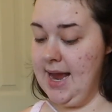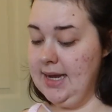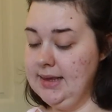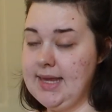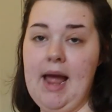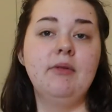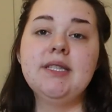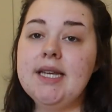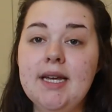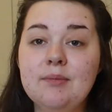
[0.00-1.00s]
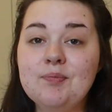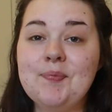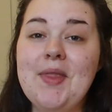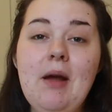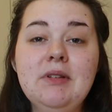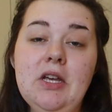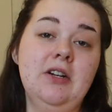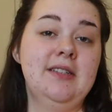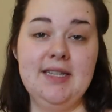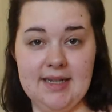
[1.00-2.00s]
And that was it. That was
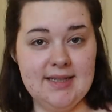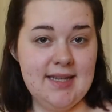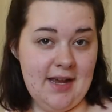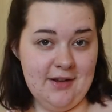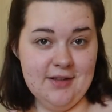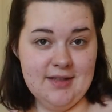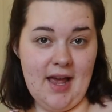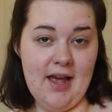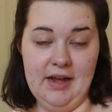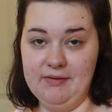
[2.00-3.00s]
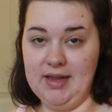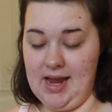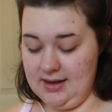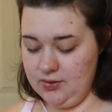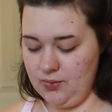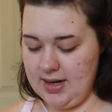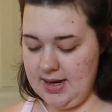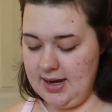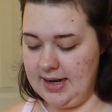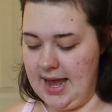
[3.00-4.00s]
our six sales of last
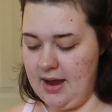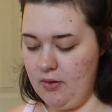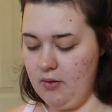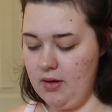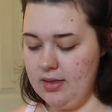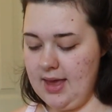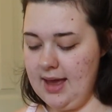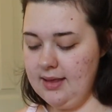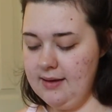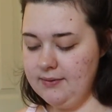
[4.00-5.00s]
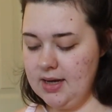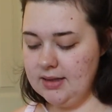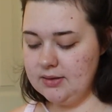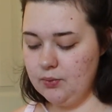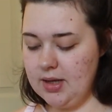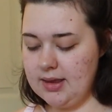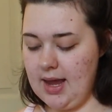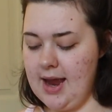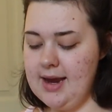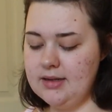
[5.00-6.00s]
week. Now, that left us with
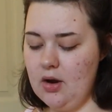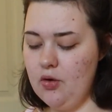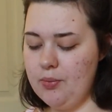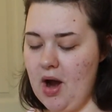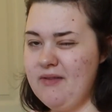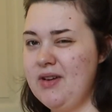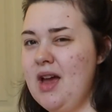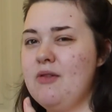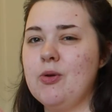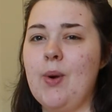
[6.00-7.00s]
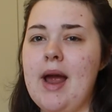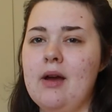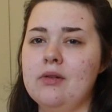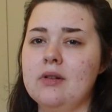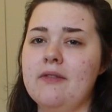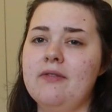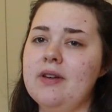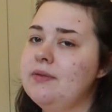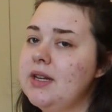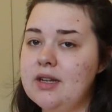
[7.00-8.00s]
a total profit of around
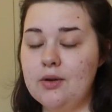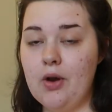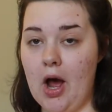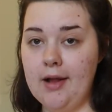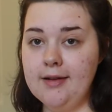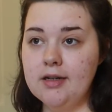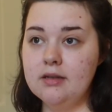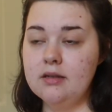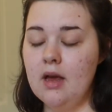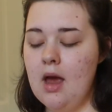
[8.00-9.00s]
$52.